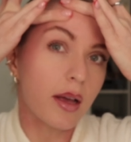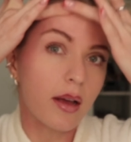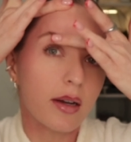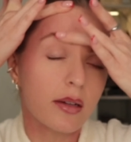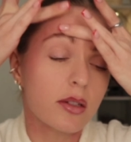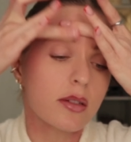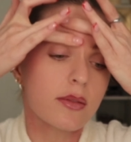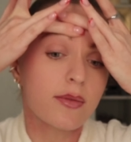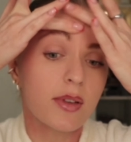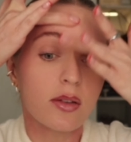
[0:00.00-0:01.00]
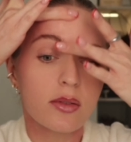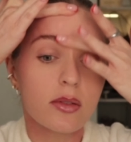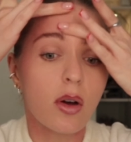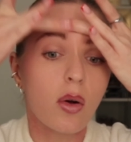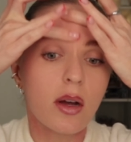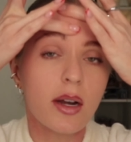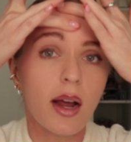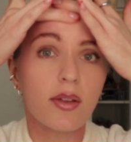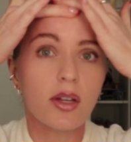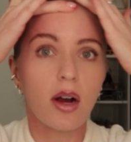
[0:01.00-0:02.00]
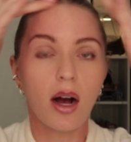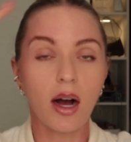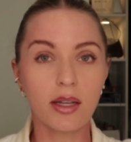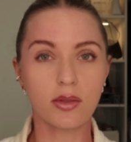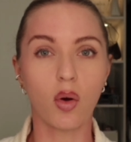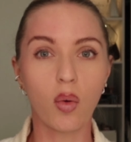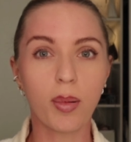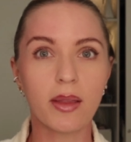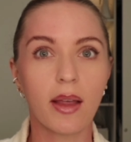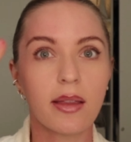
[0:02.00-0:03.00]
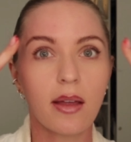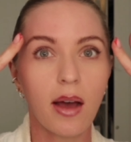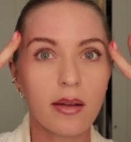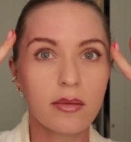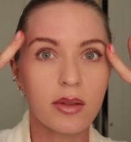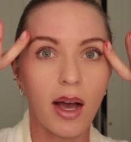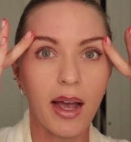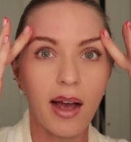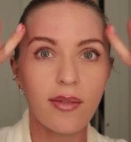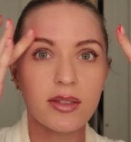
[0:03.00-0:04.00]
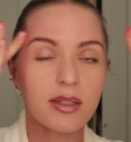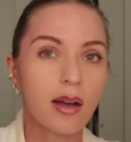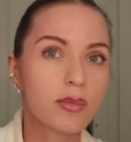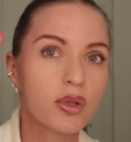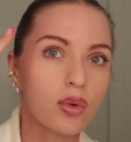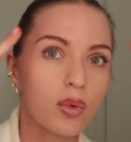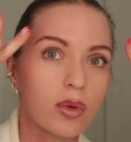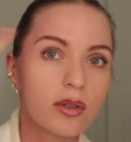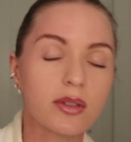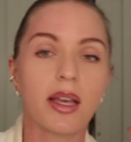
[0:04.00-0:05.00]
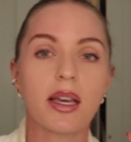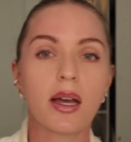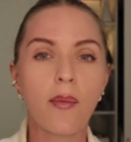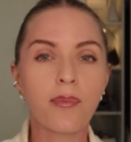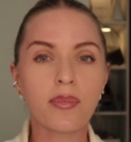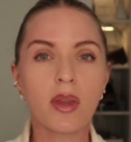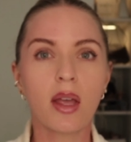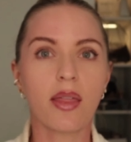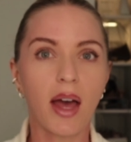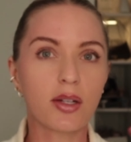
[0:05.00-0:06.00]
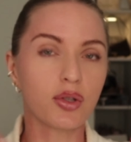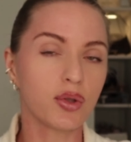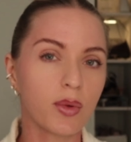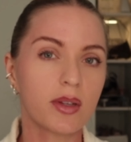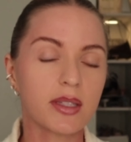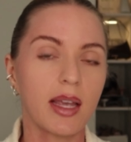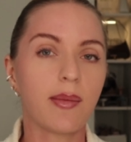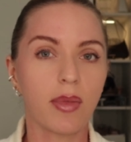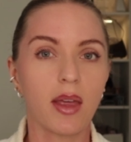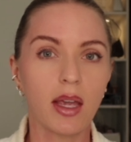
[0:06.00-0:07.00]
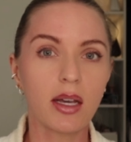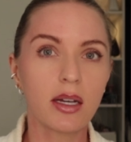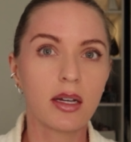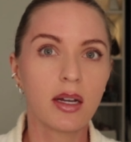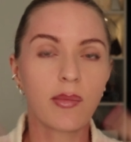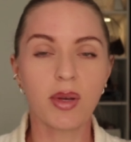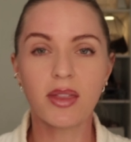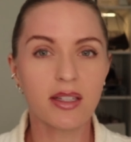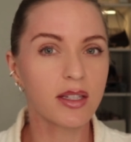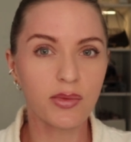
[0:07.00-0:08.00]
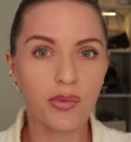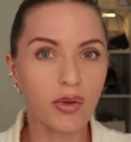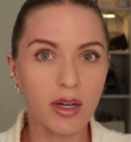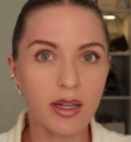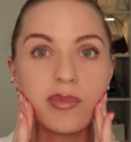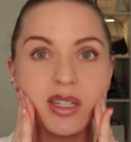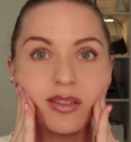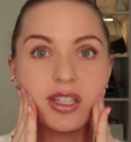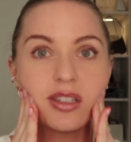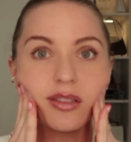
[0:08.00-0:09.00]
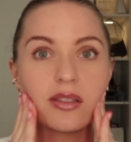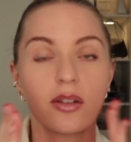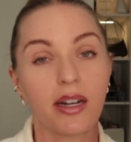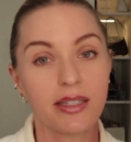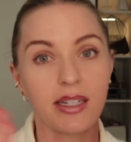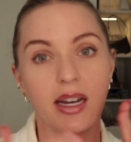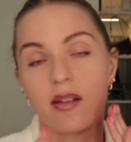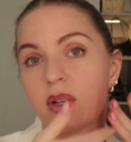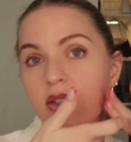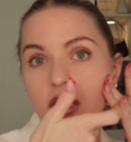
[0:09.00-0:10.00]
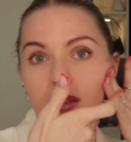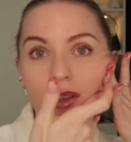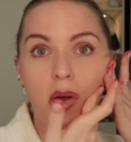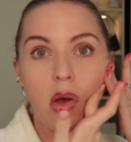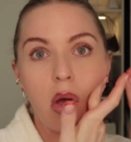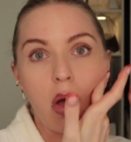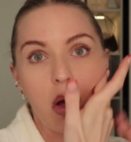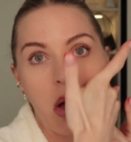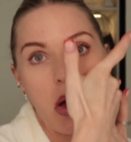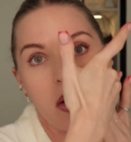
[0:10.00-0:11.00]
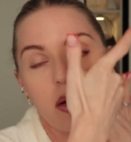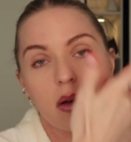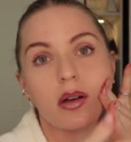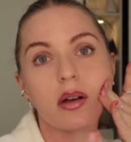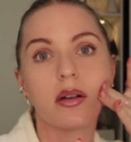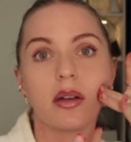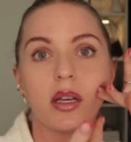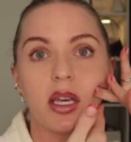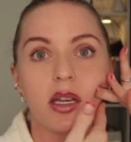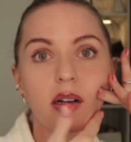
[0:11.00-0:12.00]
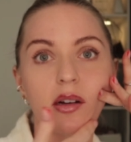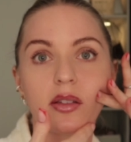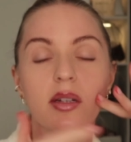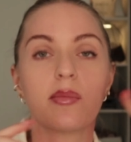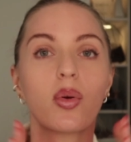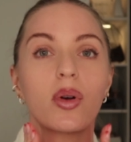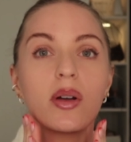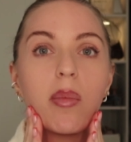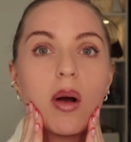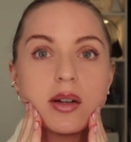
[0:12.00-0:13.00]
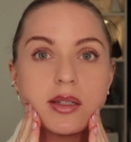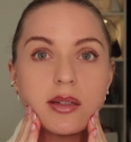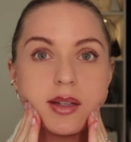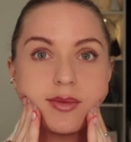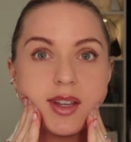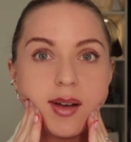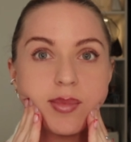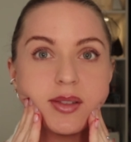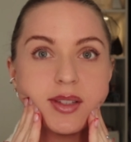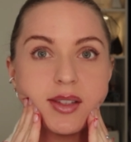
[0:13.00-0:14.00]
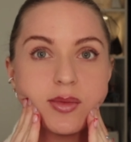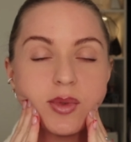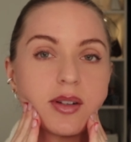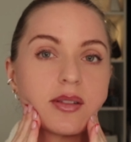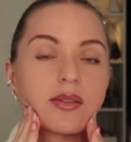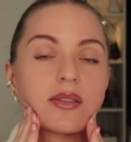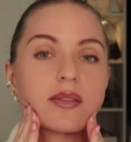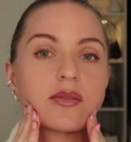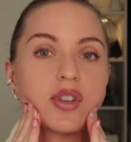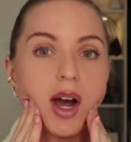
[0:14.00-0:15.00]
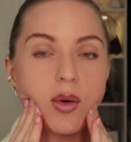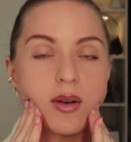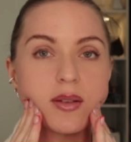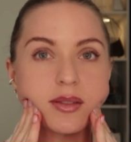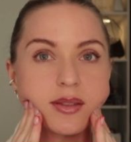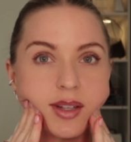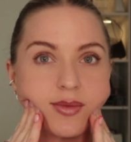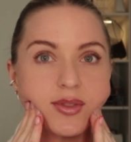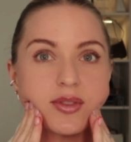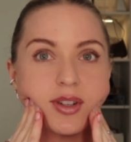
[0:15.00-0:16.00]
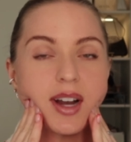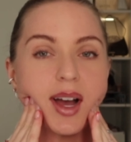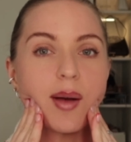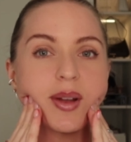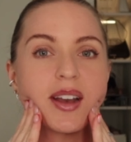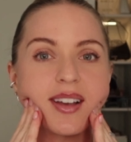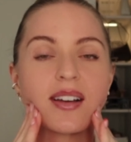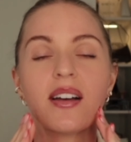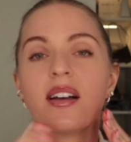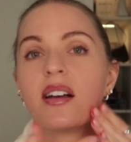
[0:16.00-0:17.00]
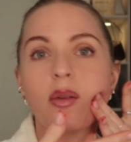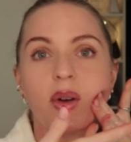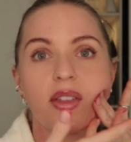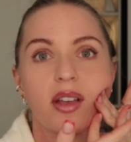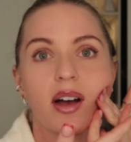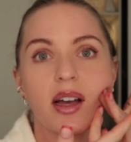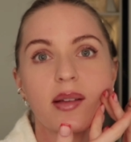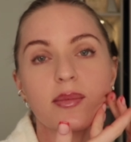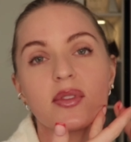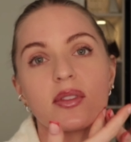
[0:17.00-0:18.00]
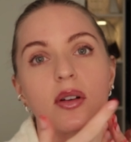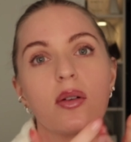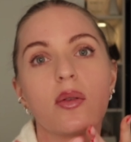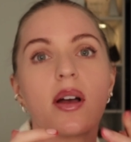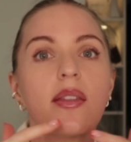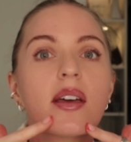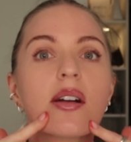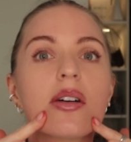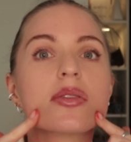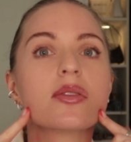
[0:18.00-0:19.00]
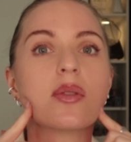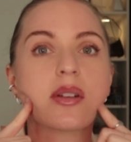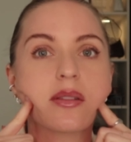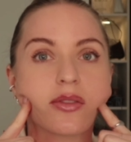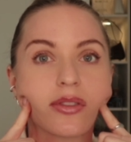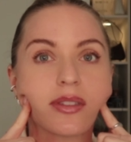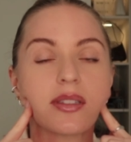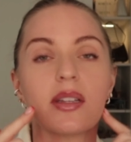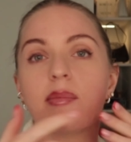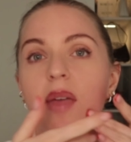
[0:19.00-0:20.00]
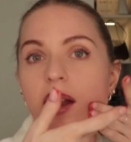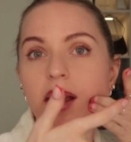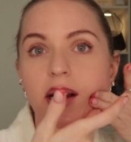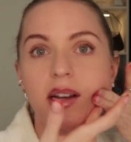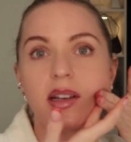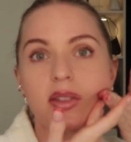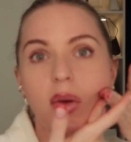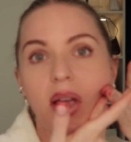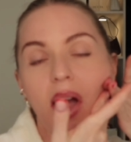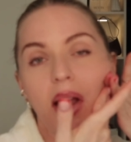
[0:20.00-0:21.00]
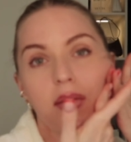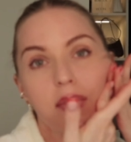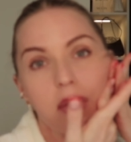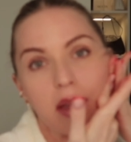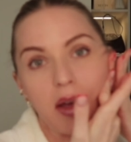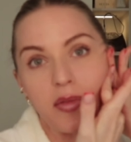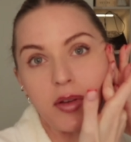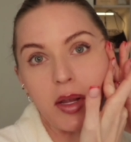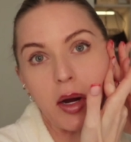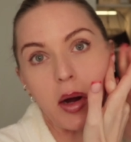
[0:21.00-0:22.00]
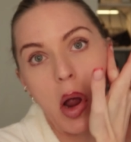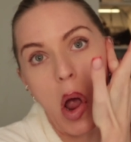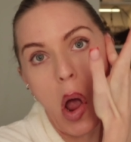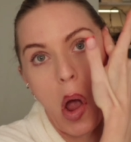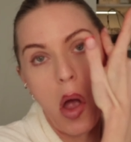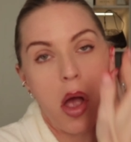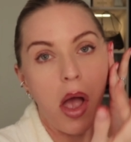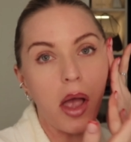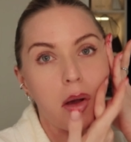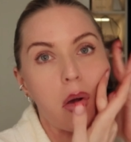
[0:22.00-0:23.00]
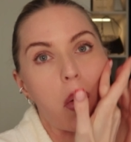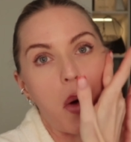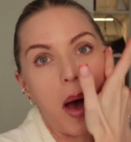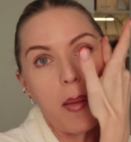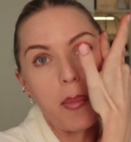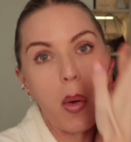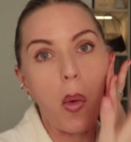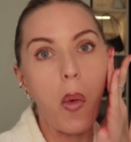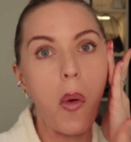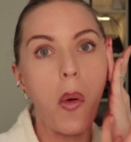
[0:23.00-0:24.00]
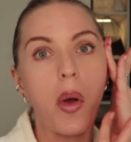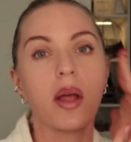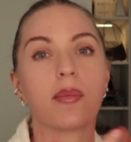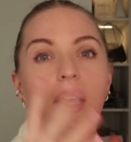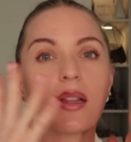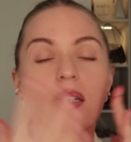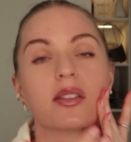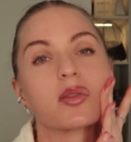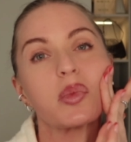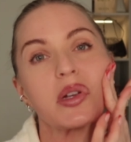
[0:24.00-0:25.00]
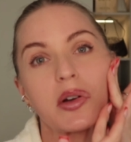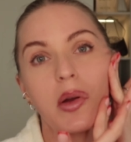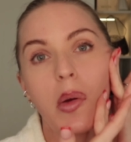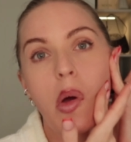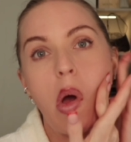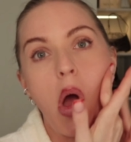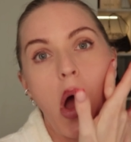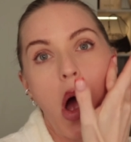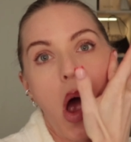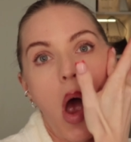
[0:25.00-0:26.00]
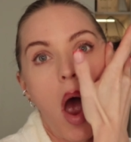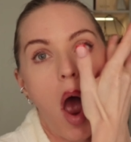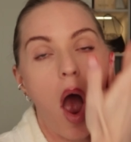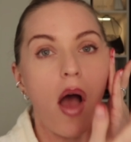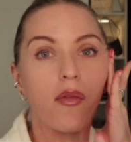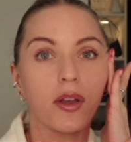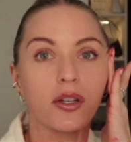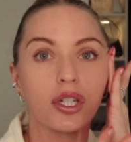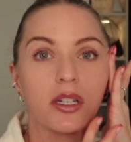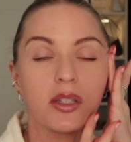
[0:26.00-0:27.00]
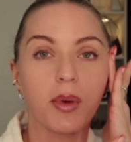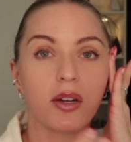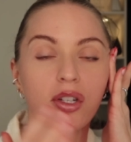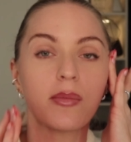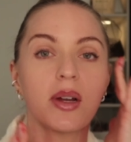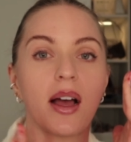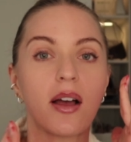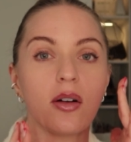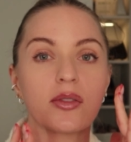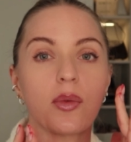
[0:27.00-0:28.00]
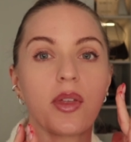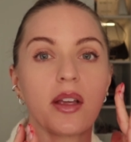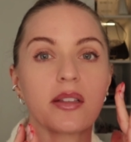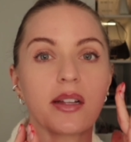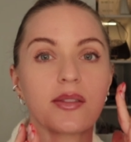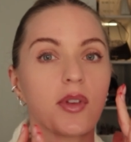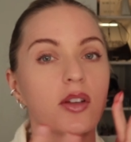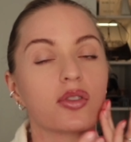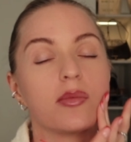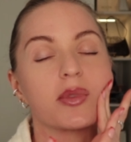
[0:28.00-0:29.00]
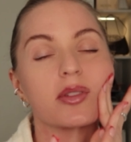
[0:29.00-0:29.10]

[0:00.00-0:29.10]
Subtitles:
And it just feels so good having your eyes open like that. I have some tools like that the same thing, but this is free. Big cheeks, or I did have big cheeks. Here is an important part to lift up because that's where jowls and stuff start happening with time. So, and then also it'll just slim that area. So I kind of lift here and go up and make like this weird facial expression, but I also think that's facial